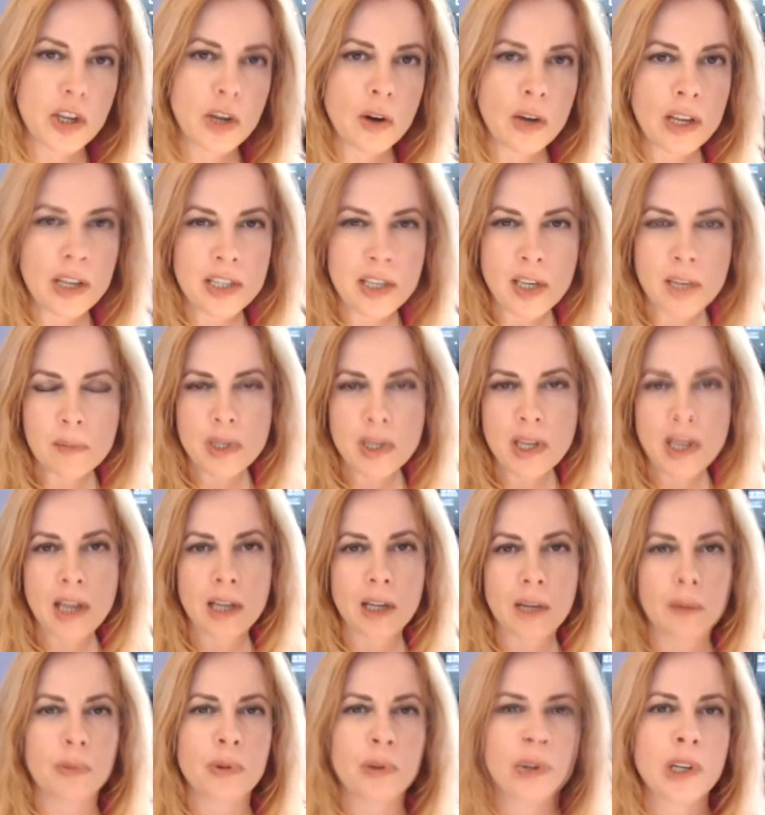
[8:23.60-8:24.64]
so it seems like
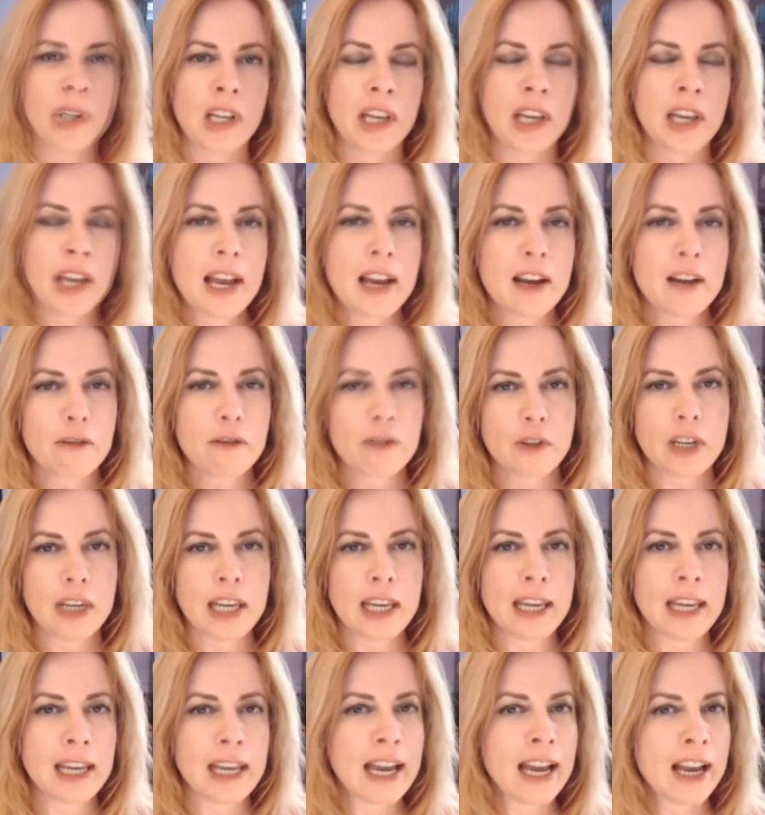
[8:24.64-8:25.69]
a pretty
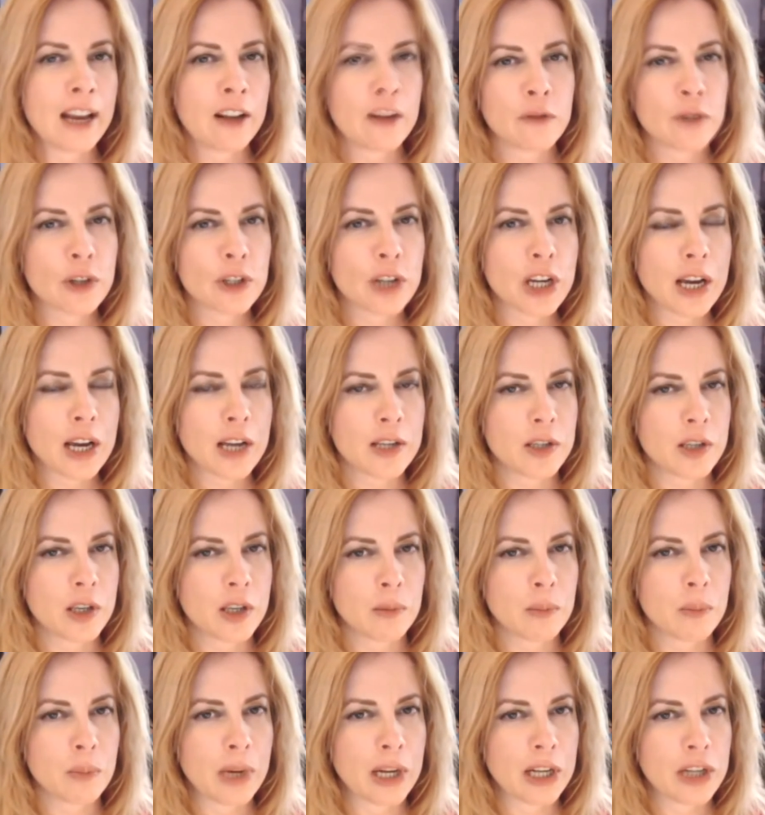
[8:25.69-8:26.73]
hefty
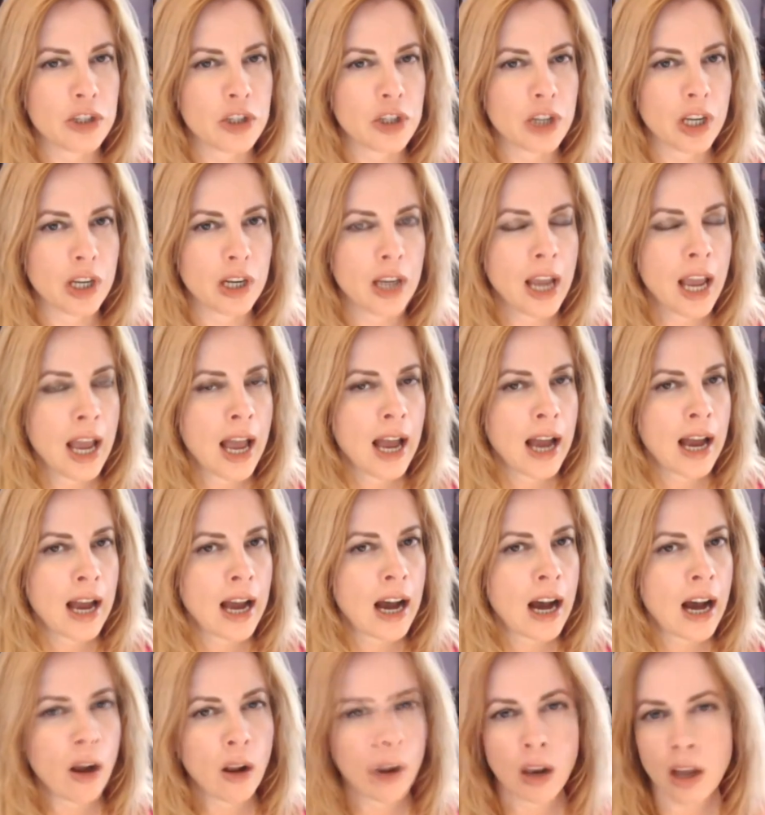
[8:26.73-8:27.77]
advertising budget.
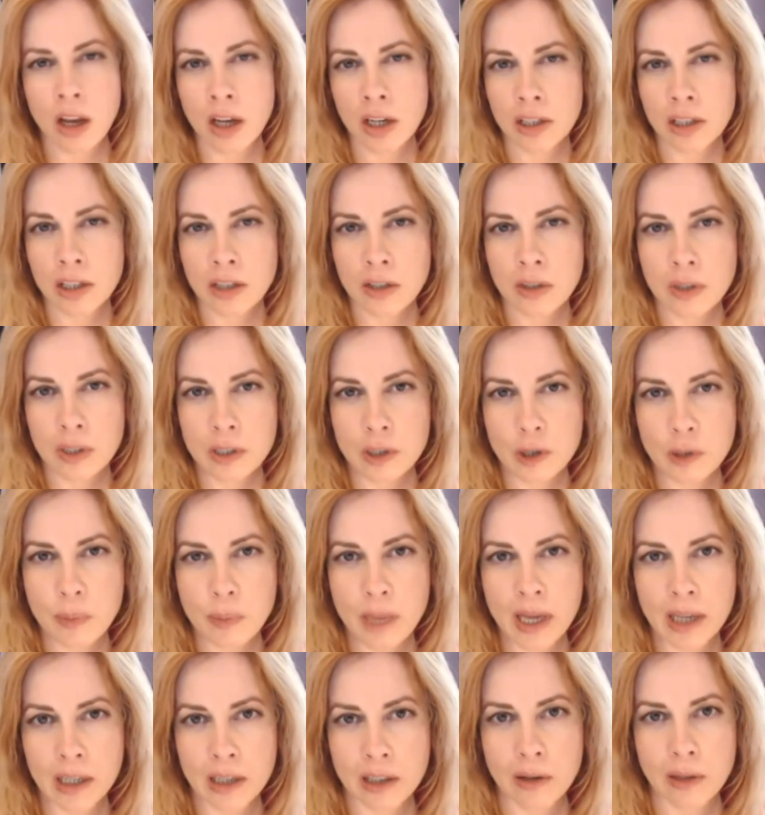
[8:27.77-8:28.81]
How long do you
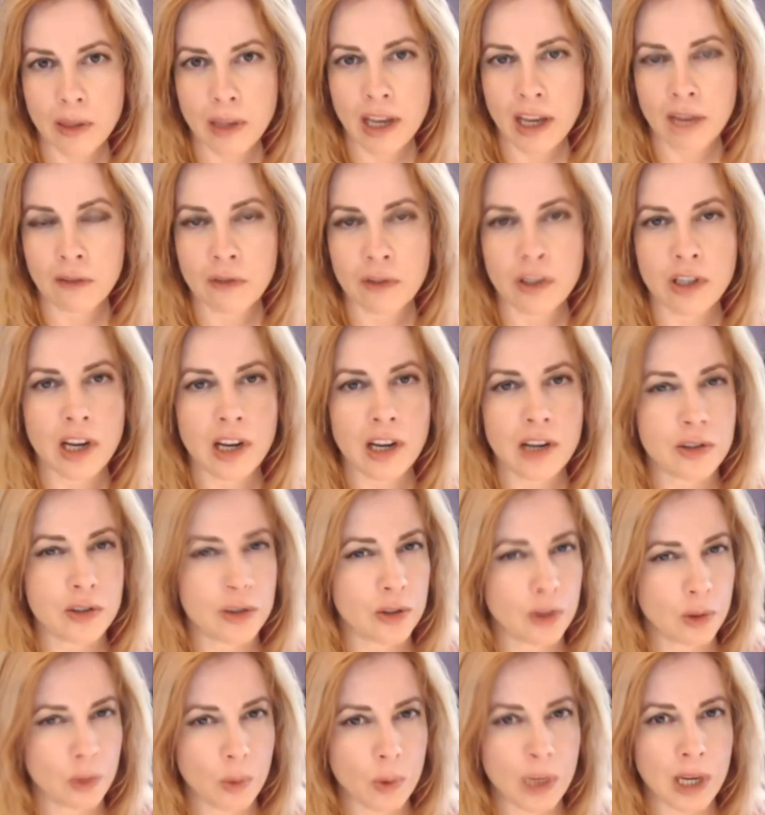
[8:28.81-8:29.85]
expect the
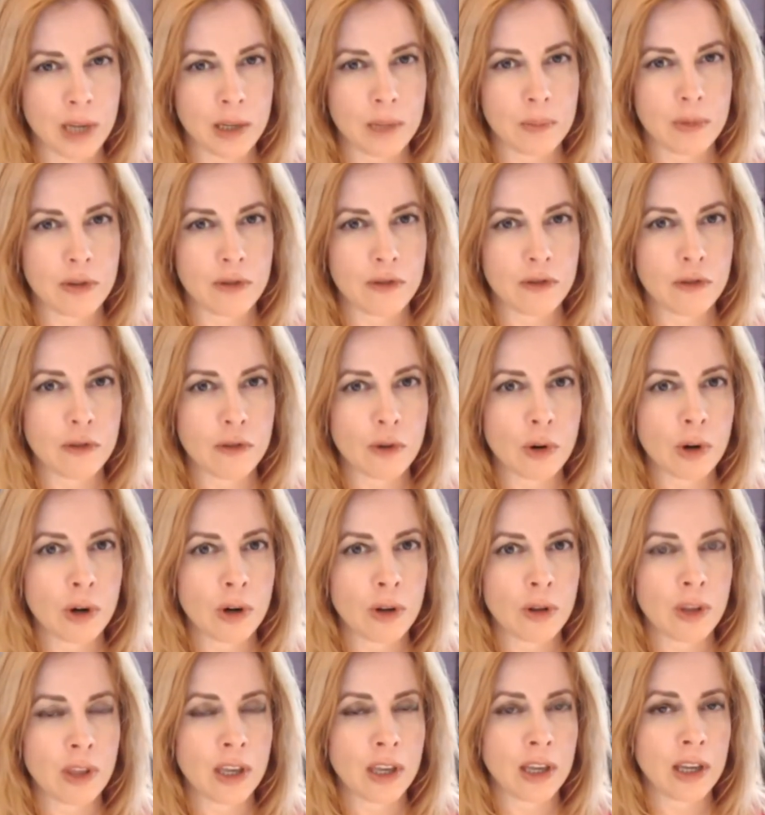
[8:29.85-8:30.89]
advertiser to wait
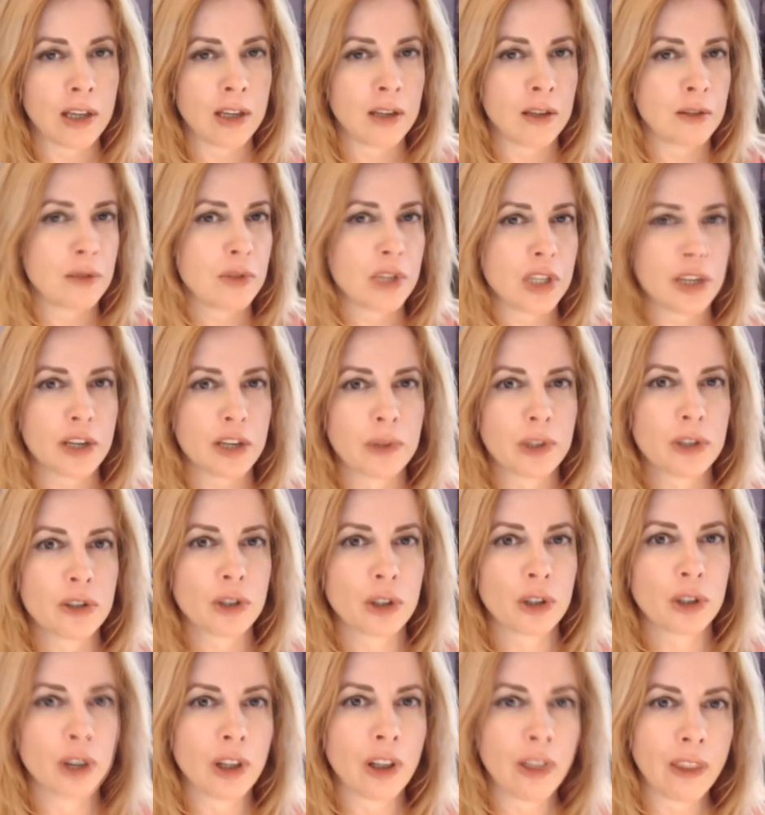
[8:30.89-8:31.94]
before they see a
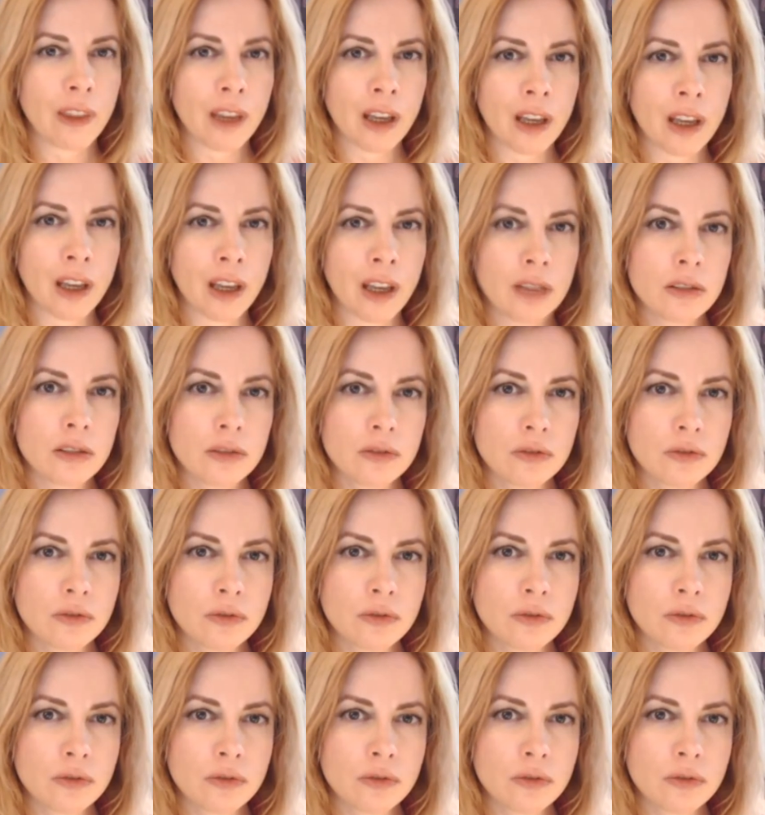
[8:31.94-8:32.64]
return on that?